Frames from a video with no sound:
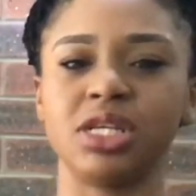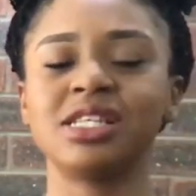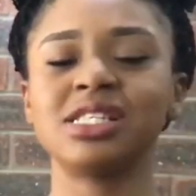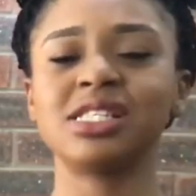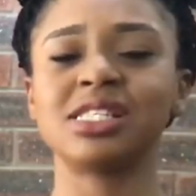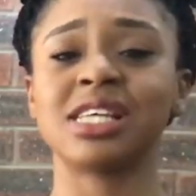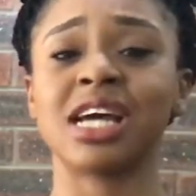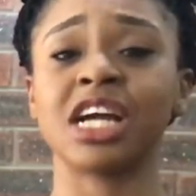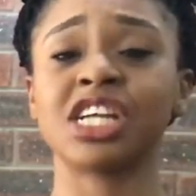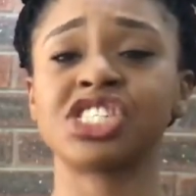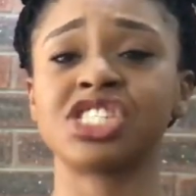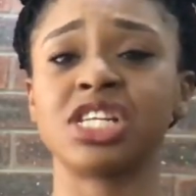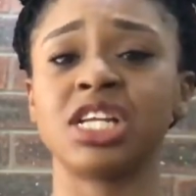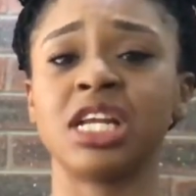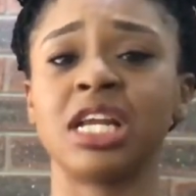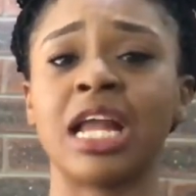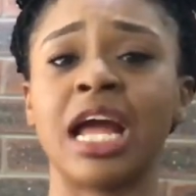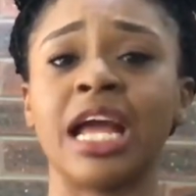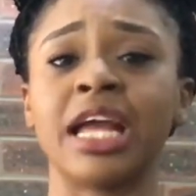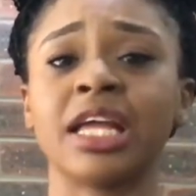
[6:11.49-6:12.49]
This is
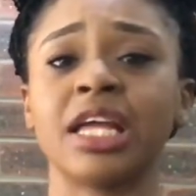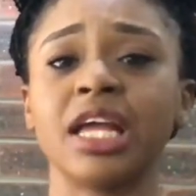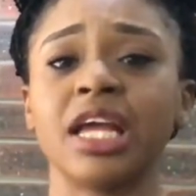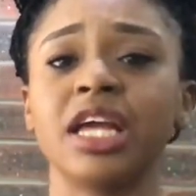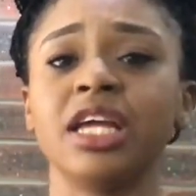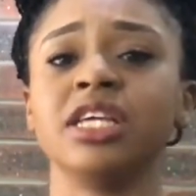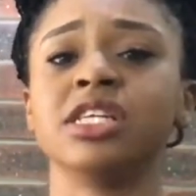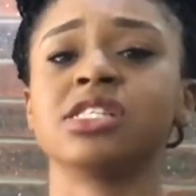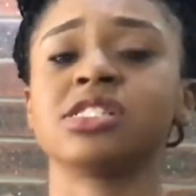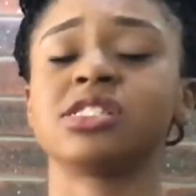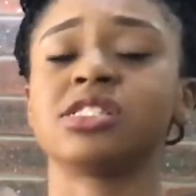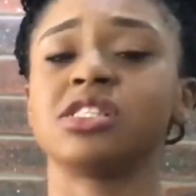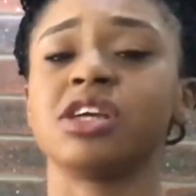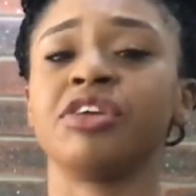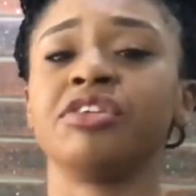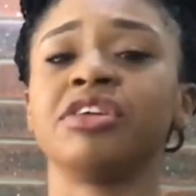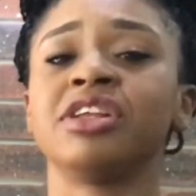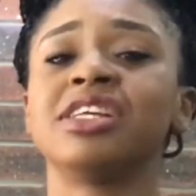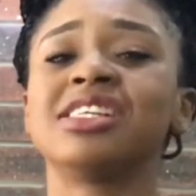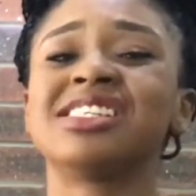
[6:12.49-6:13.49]
actually like a
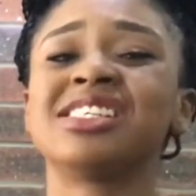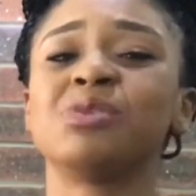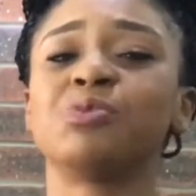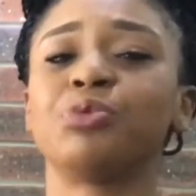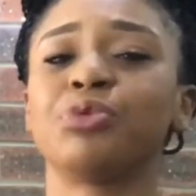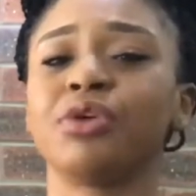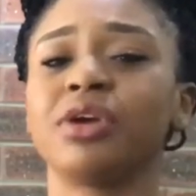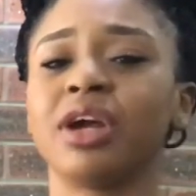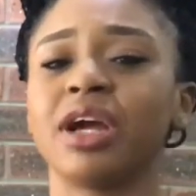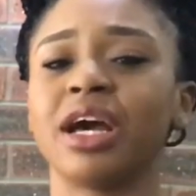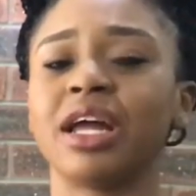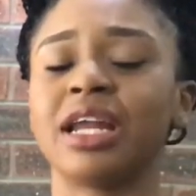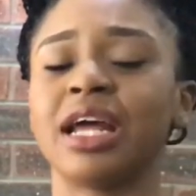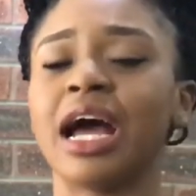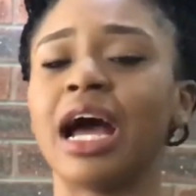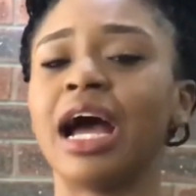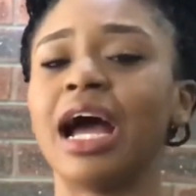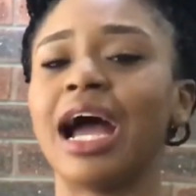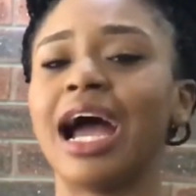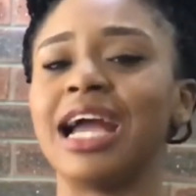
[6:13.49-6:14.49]
serenity prayer
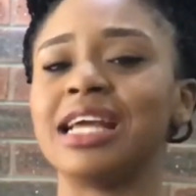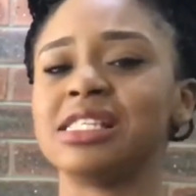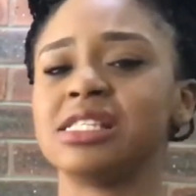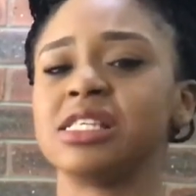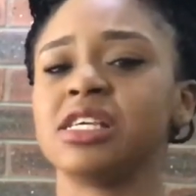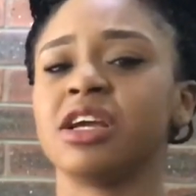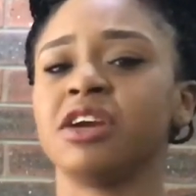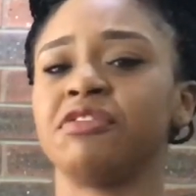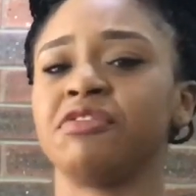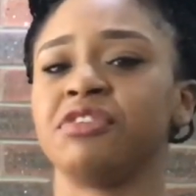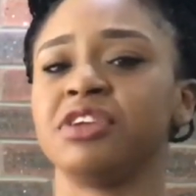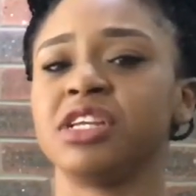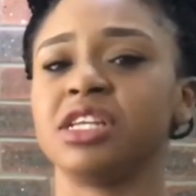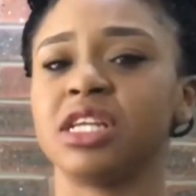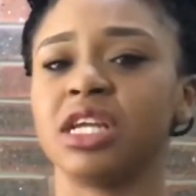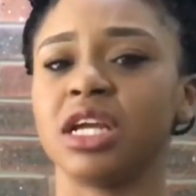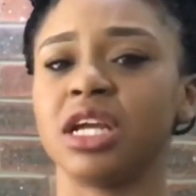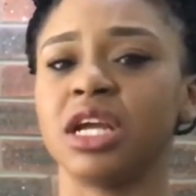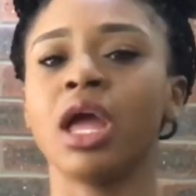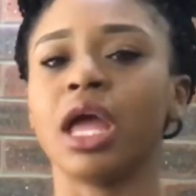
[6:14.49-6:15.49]
that I say every
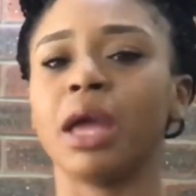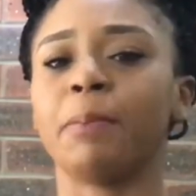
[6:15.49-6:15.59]
day.